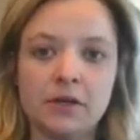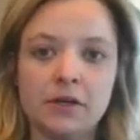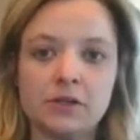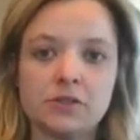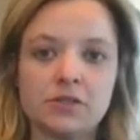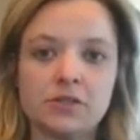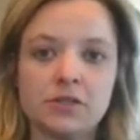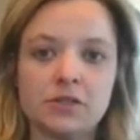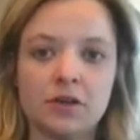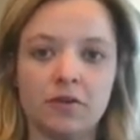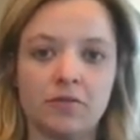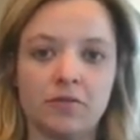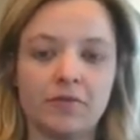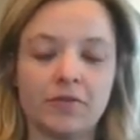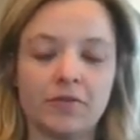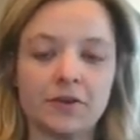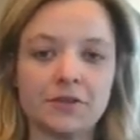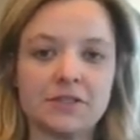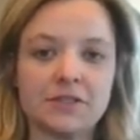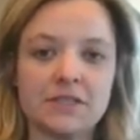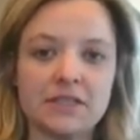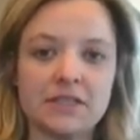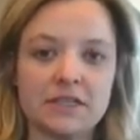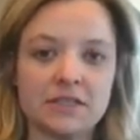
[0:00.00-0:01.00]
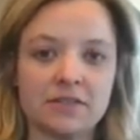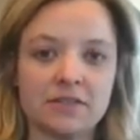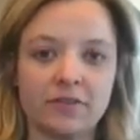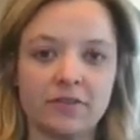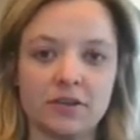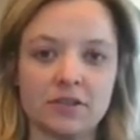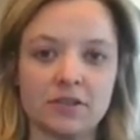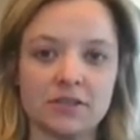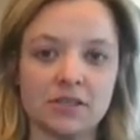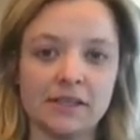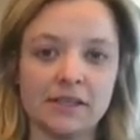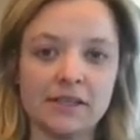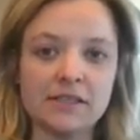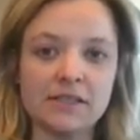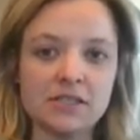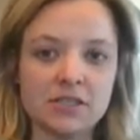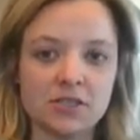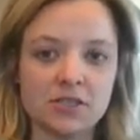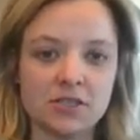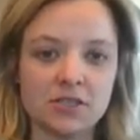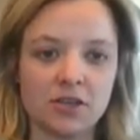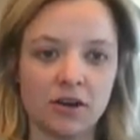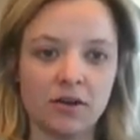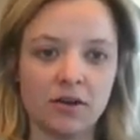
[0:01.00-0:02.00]
So first things first, let's
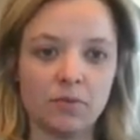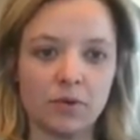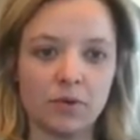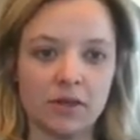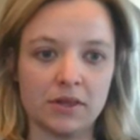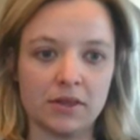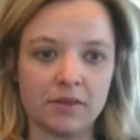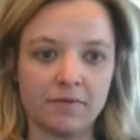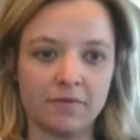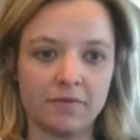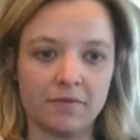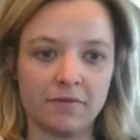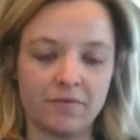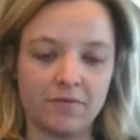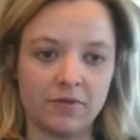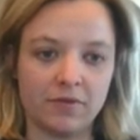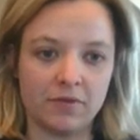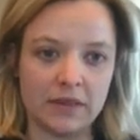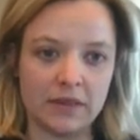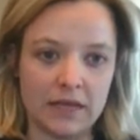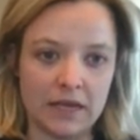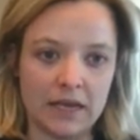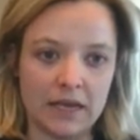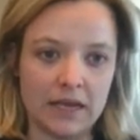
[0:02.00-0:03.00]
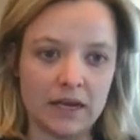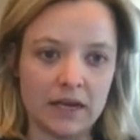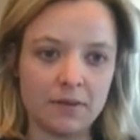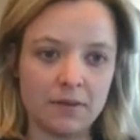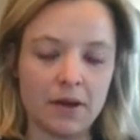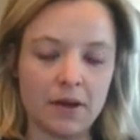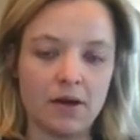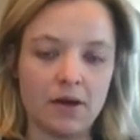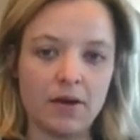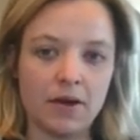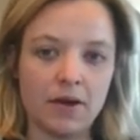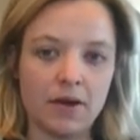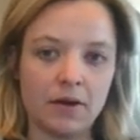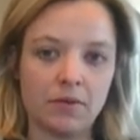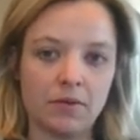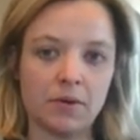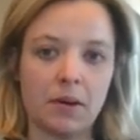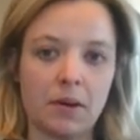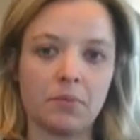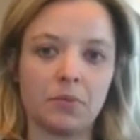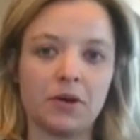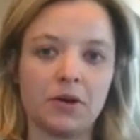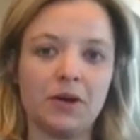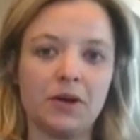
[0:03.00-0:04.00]
start with thinking about and
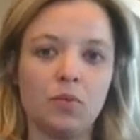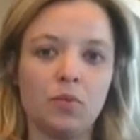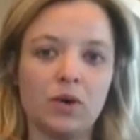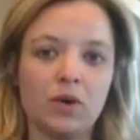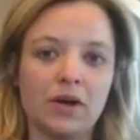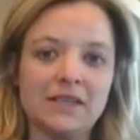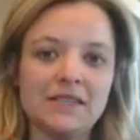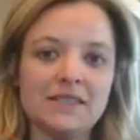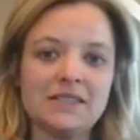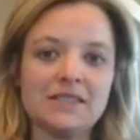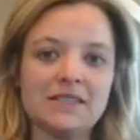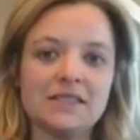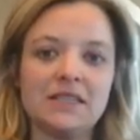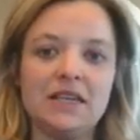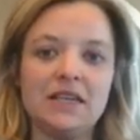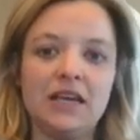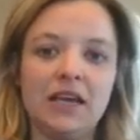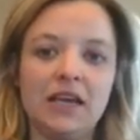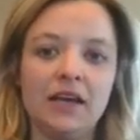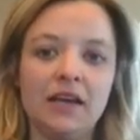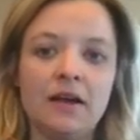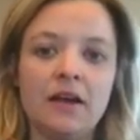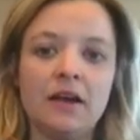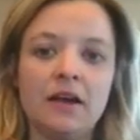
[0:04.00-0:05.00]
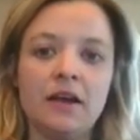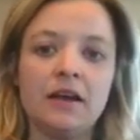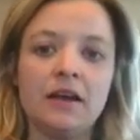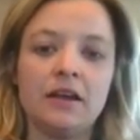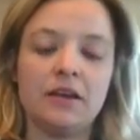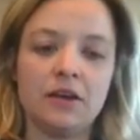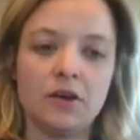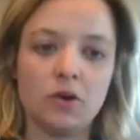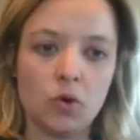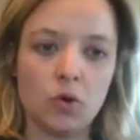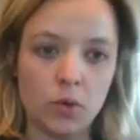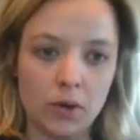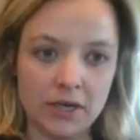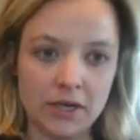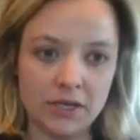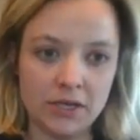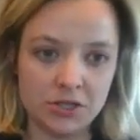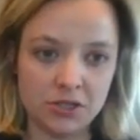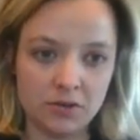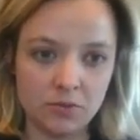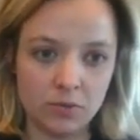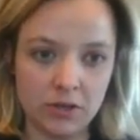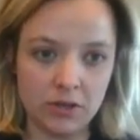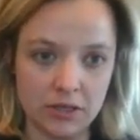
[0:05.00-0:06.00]
remembering what is the
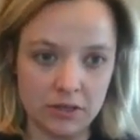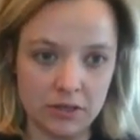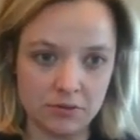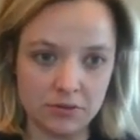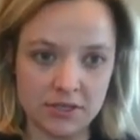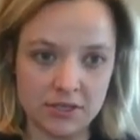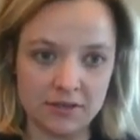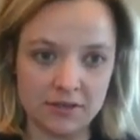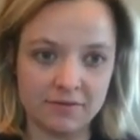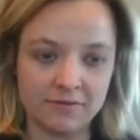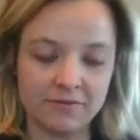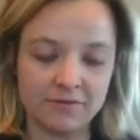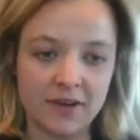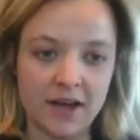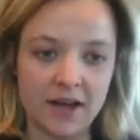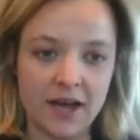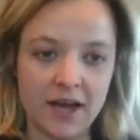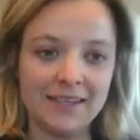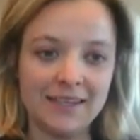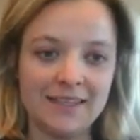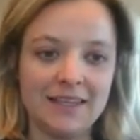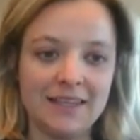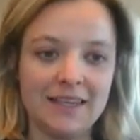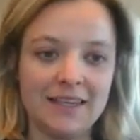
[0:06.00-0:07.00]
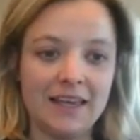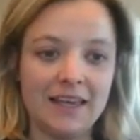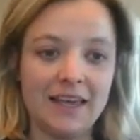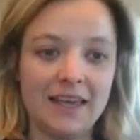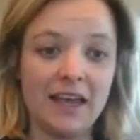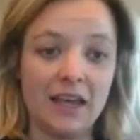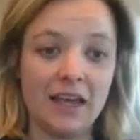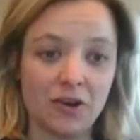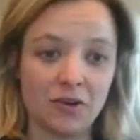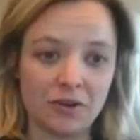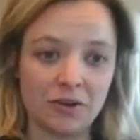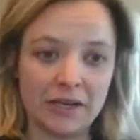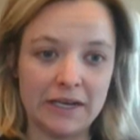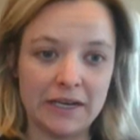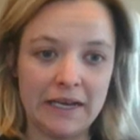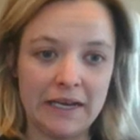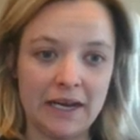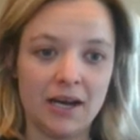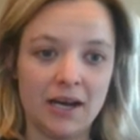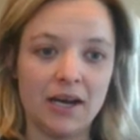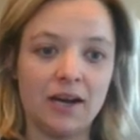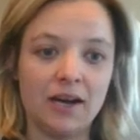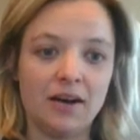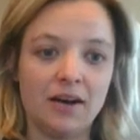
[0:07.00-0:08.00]
equation we use to find the
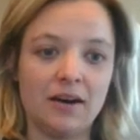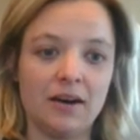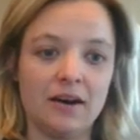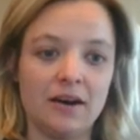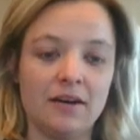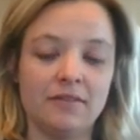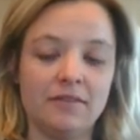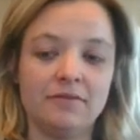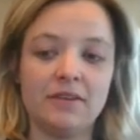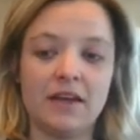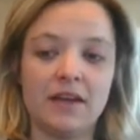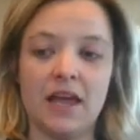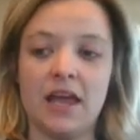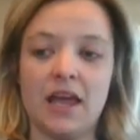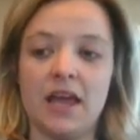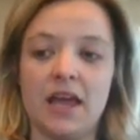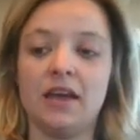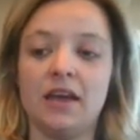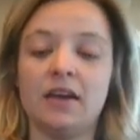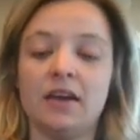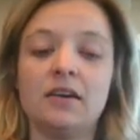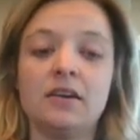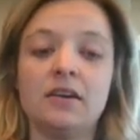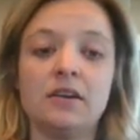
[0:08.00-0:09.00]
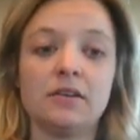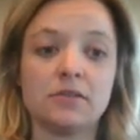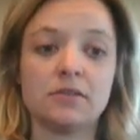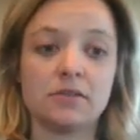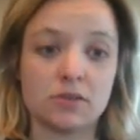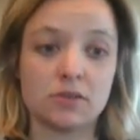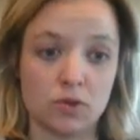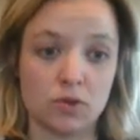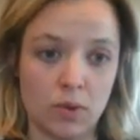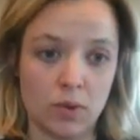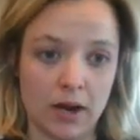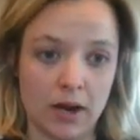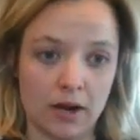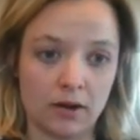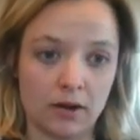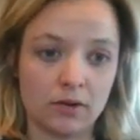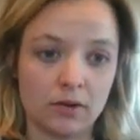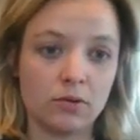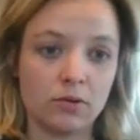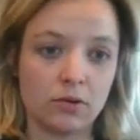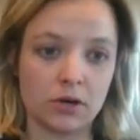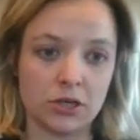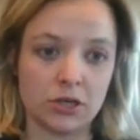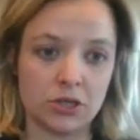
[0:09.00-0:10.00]
area of a
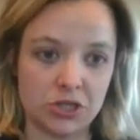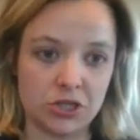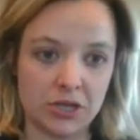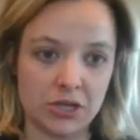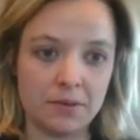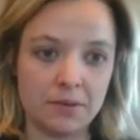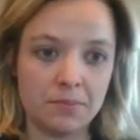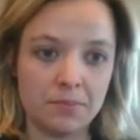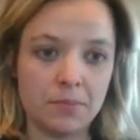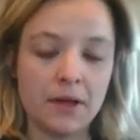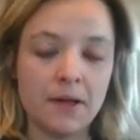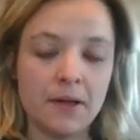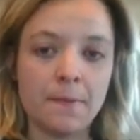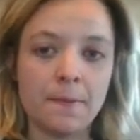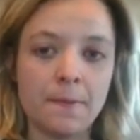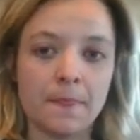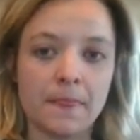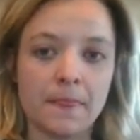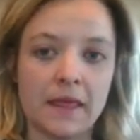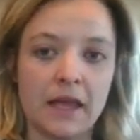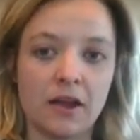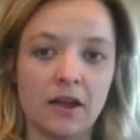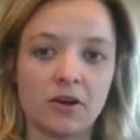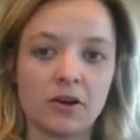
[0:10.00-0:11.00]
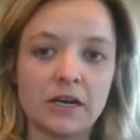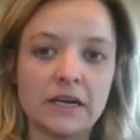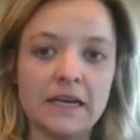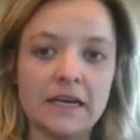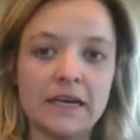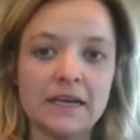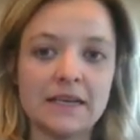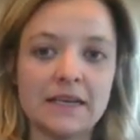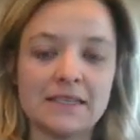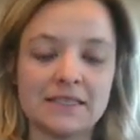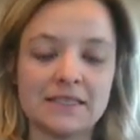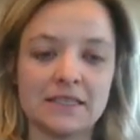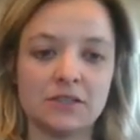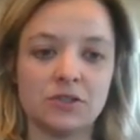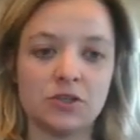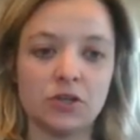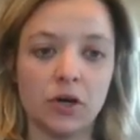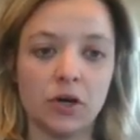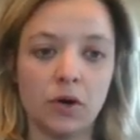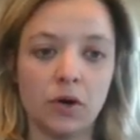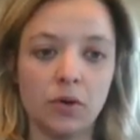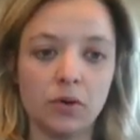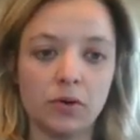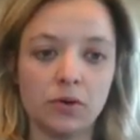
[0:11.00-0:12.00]
square or a shape. Area is the
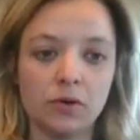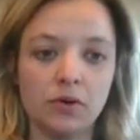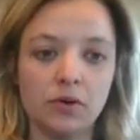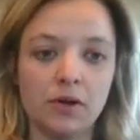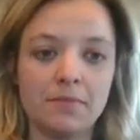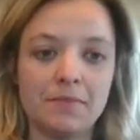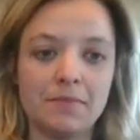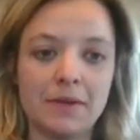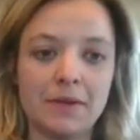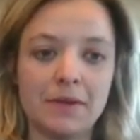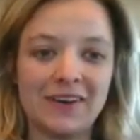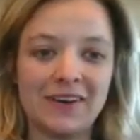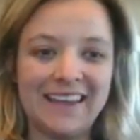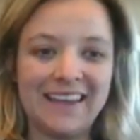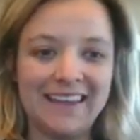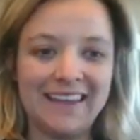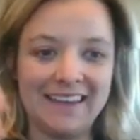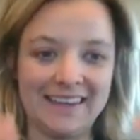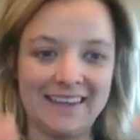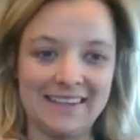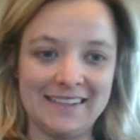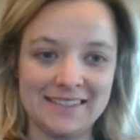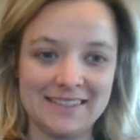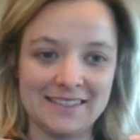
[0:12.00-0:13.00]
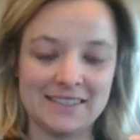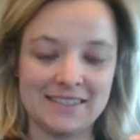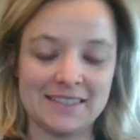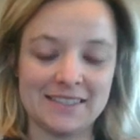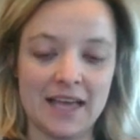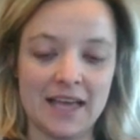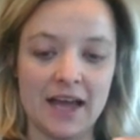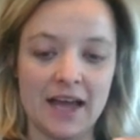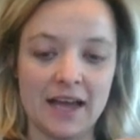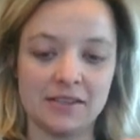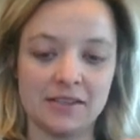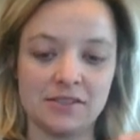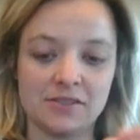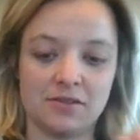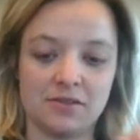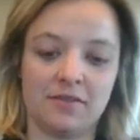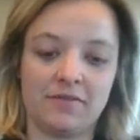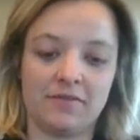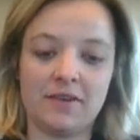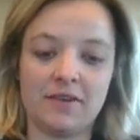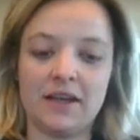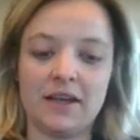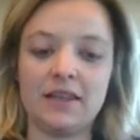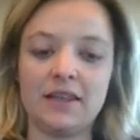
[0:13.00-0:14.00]
total amount inside. So to
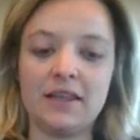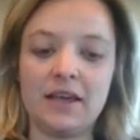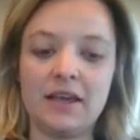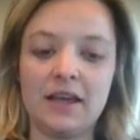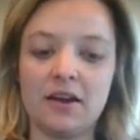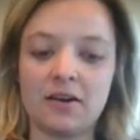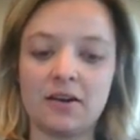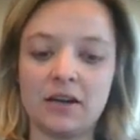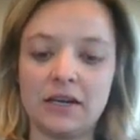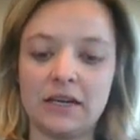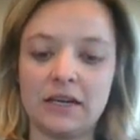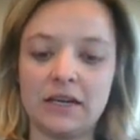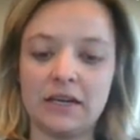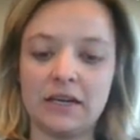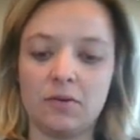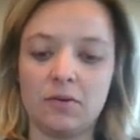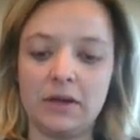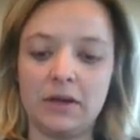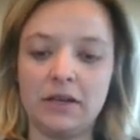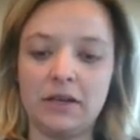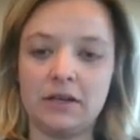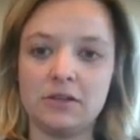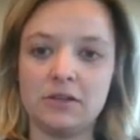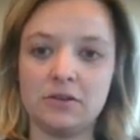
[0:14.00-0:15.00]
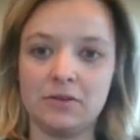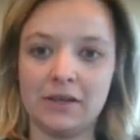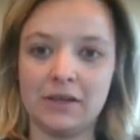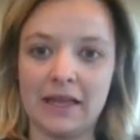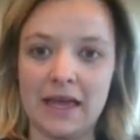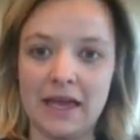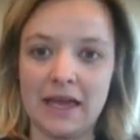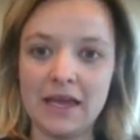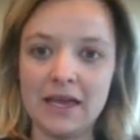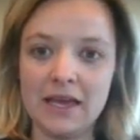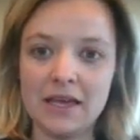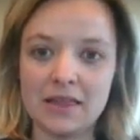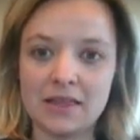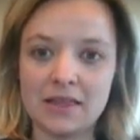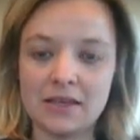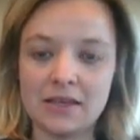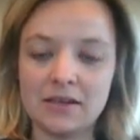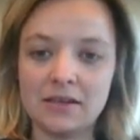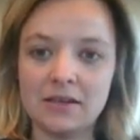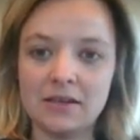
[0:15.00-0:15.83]
find the area, we do length